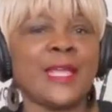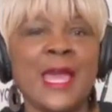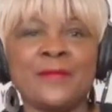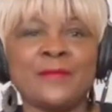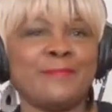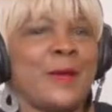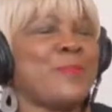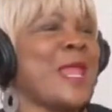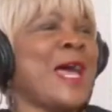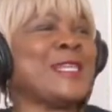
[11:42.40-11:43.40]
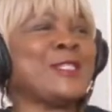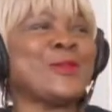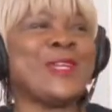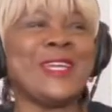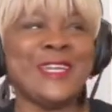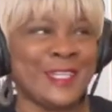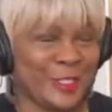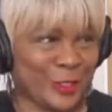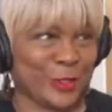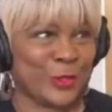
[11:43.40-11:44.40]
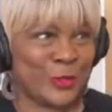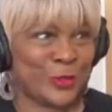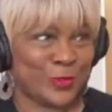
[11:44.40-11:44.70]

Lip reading: that applies to any school,